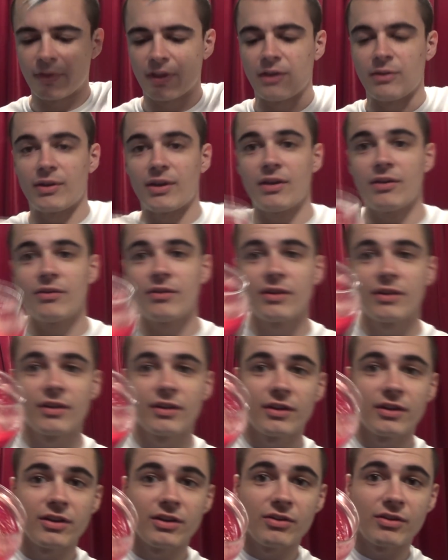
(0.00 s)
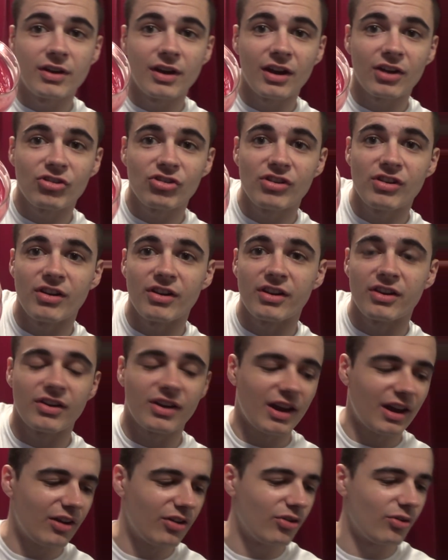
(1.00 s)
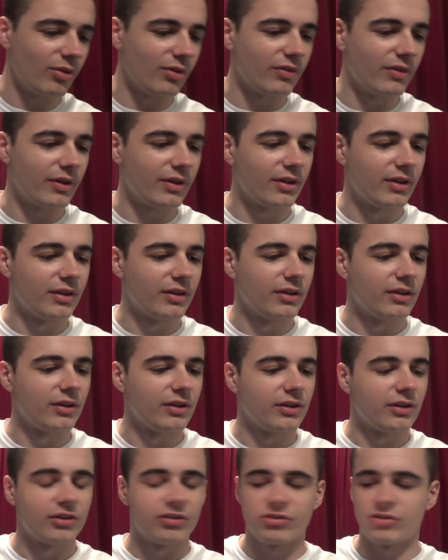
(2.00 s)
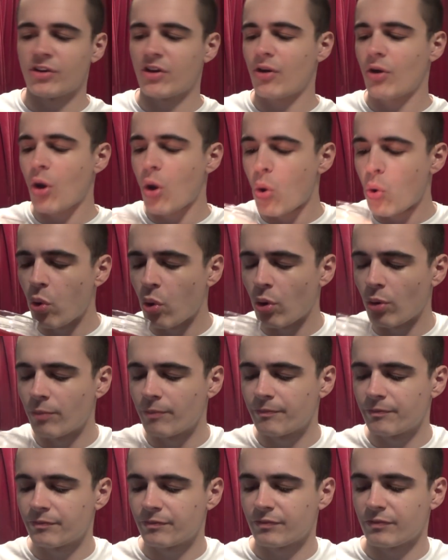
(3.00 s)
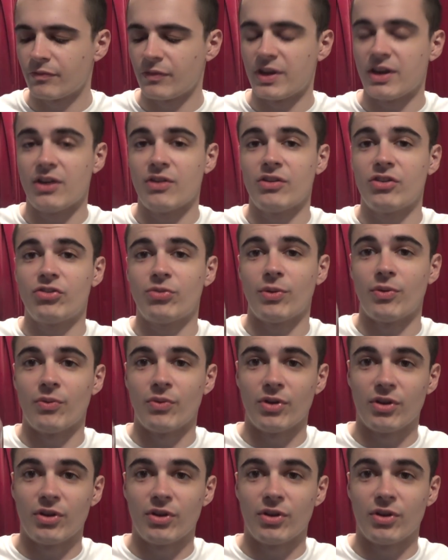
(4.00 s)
there we go, you can actually light your candle with it. So we know this one